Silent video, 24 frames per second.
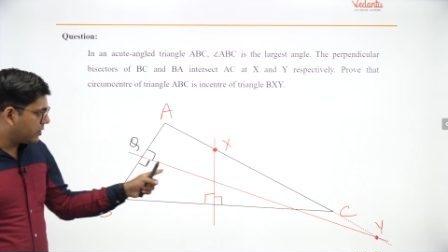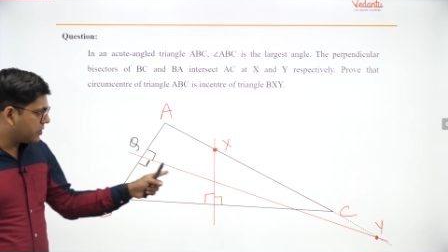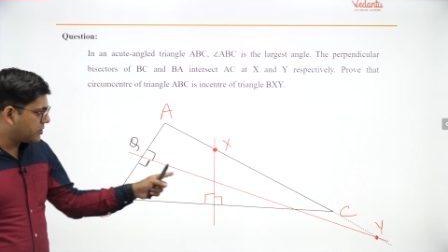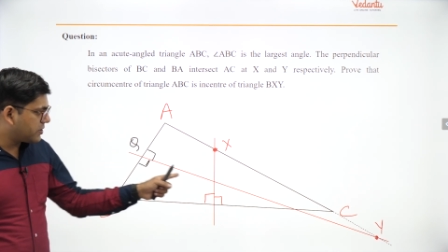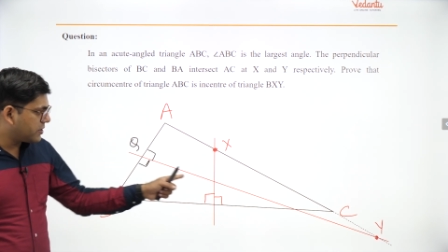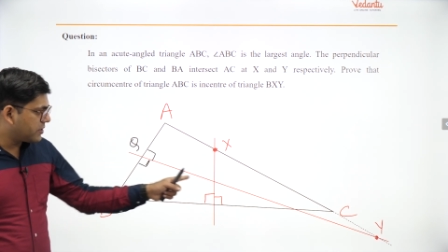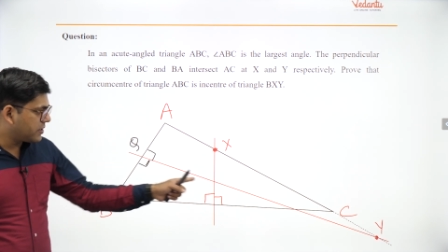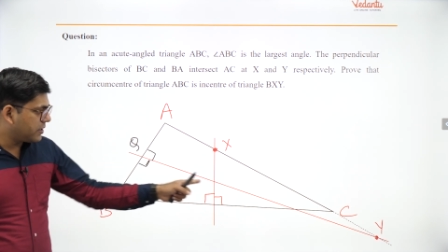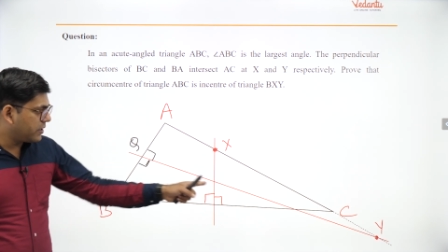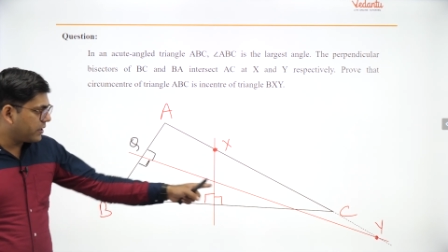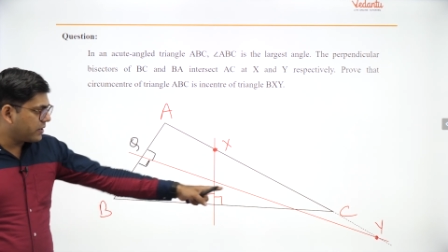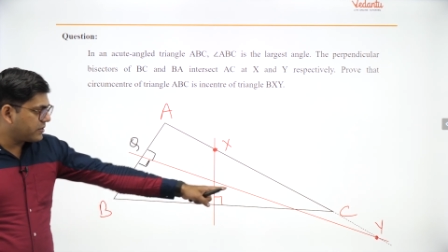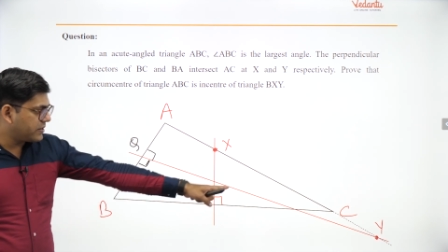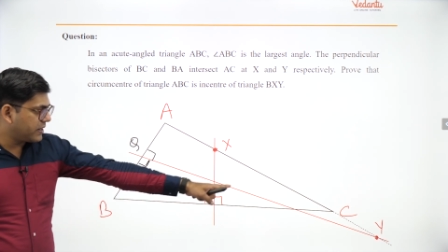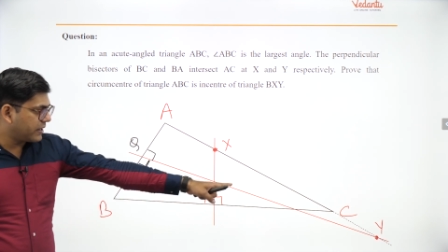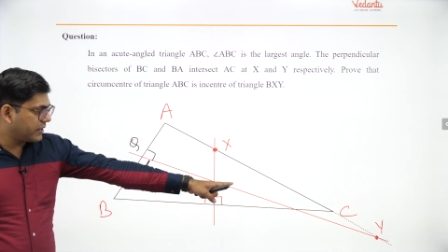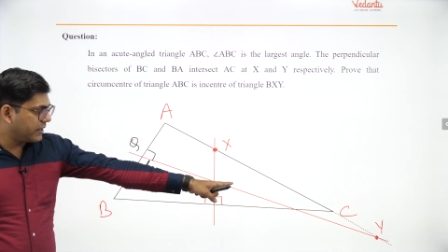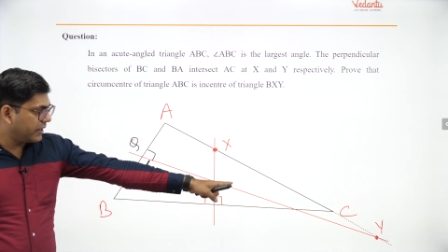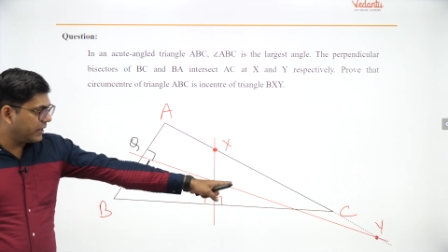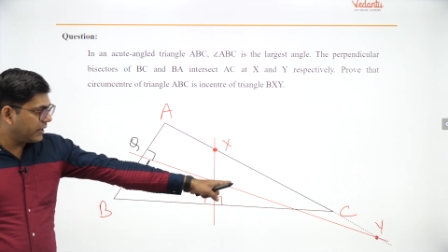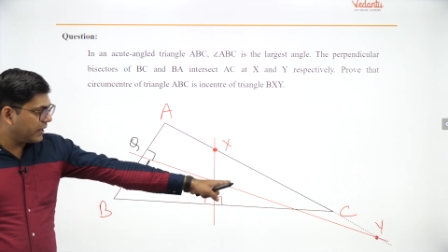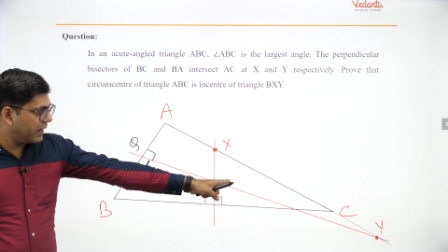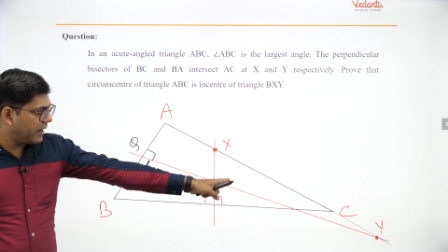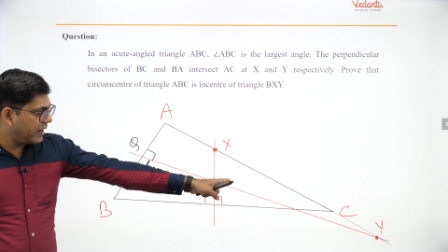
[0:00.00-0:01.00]
this is
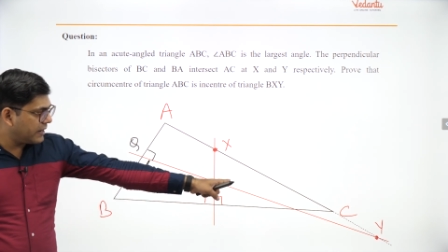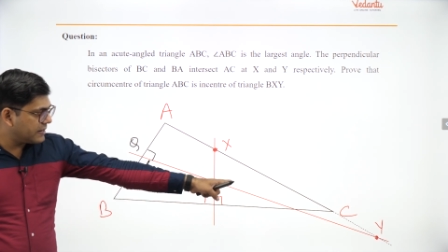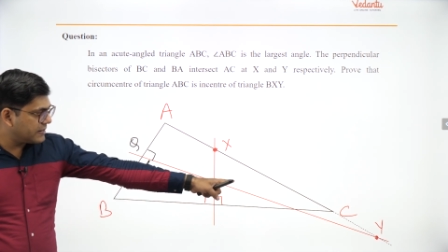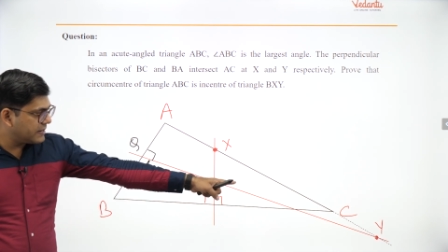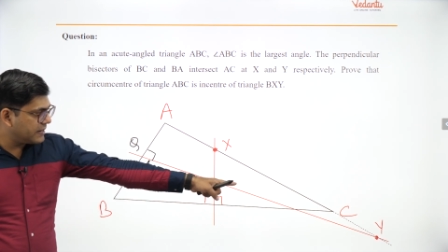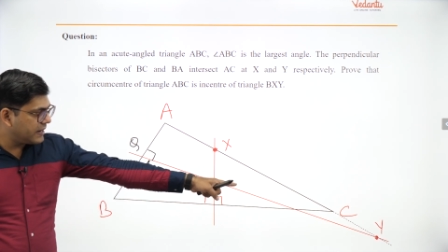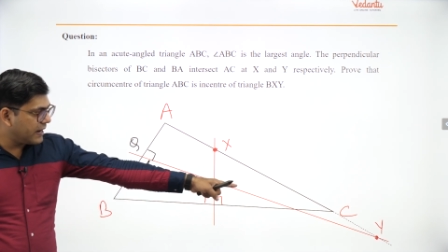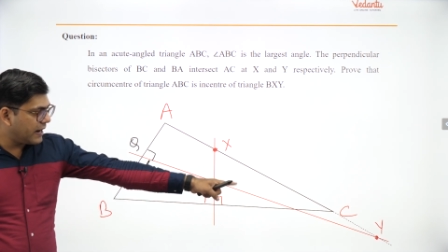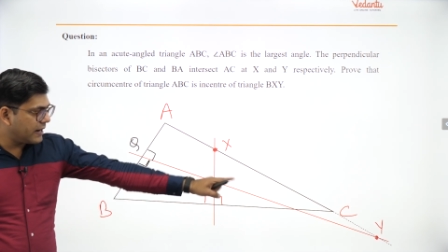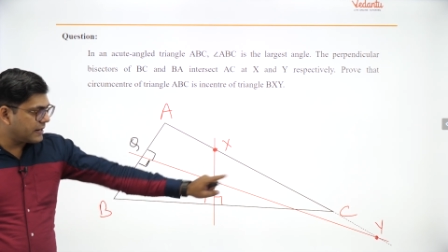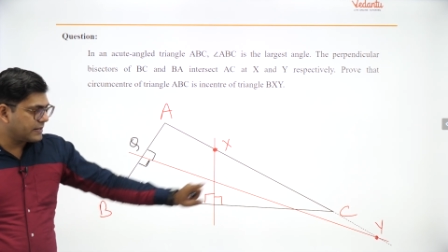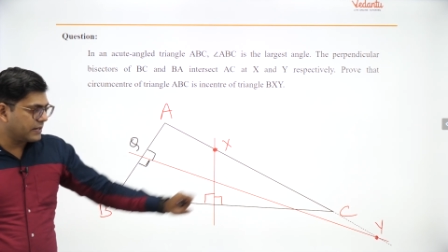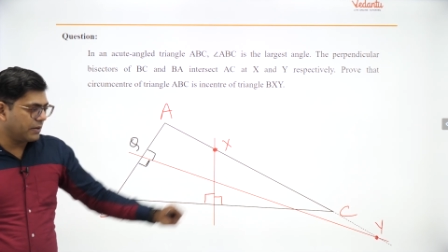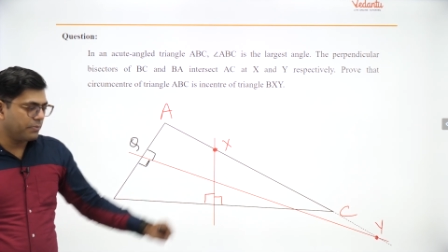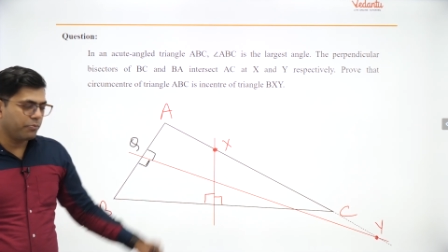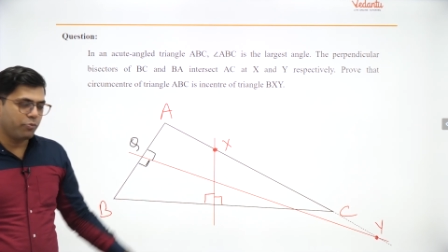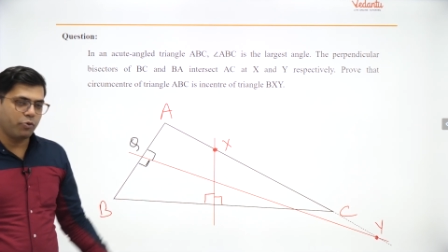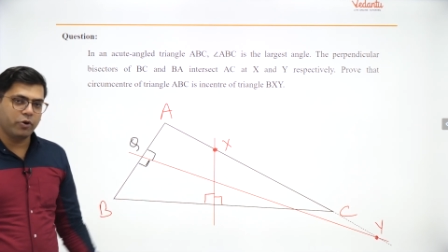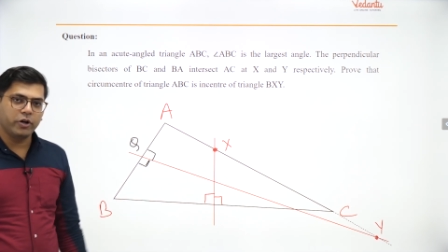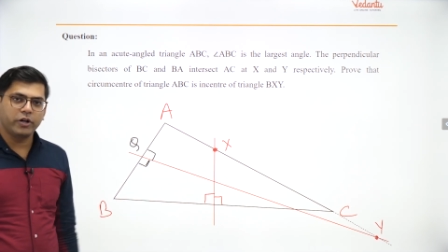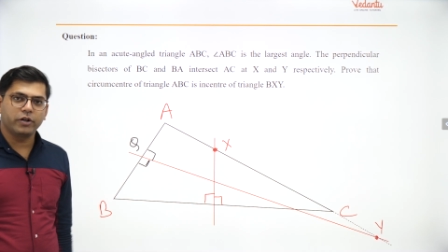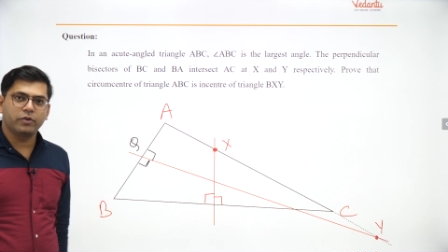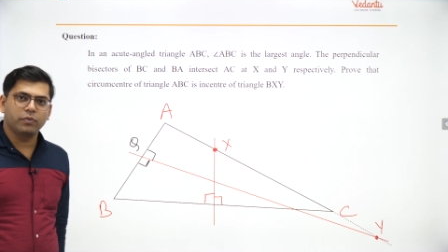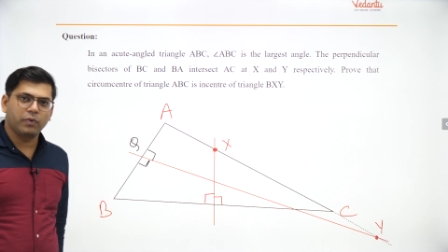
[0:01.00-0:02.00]
intersecting AC at some
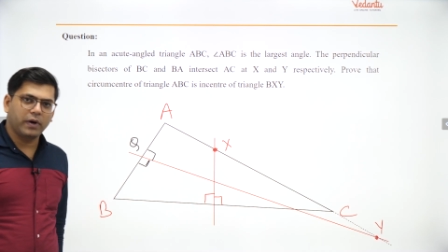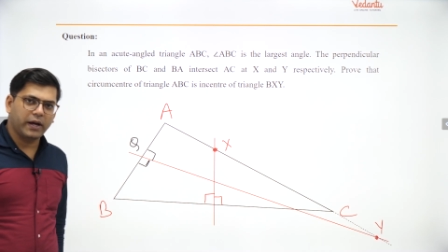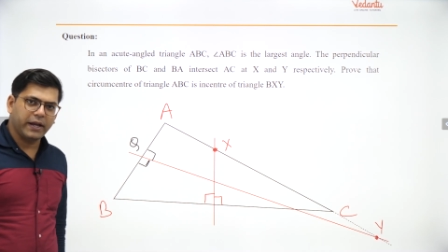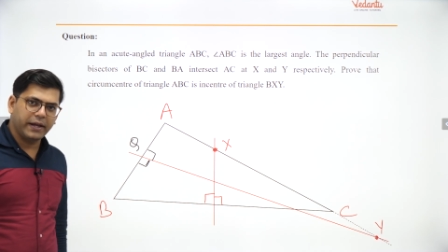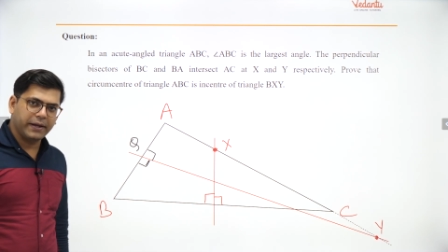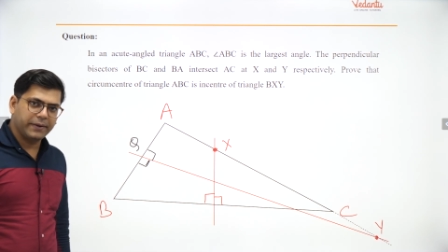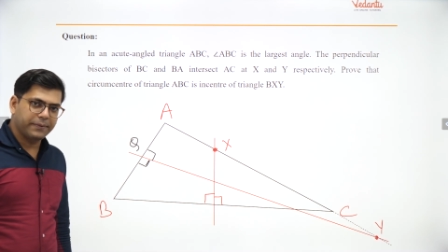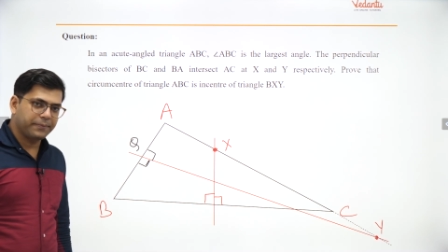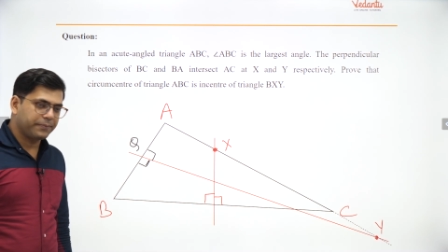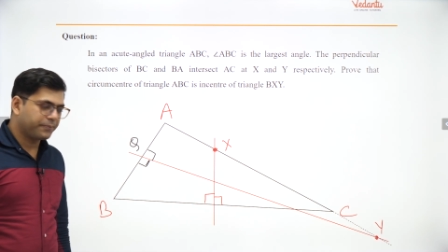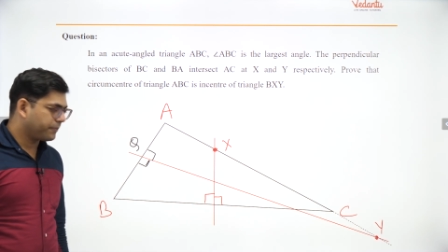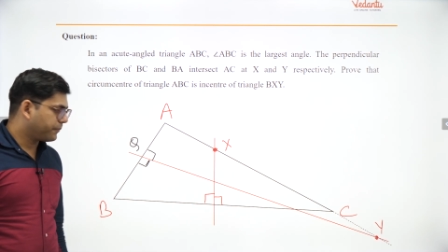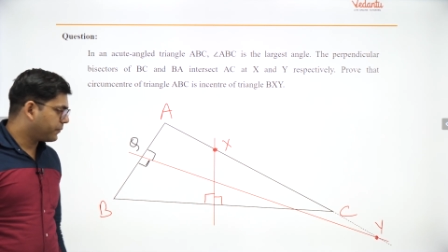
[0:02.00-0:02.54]
point Y.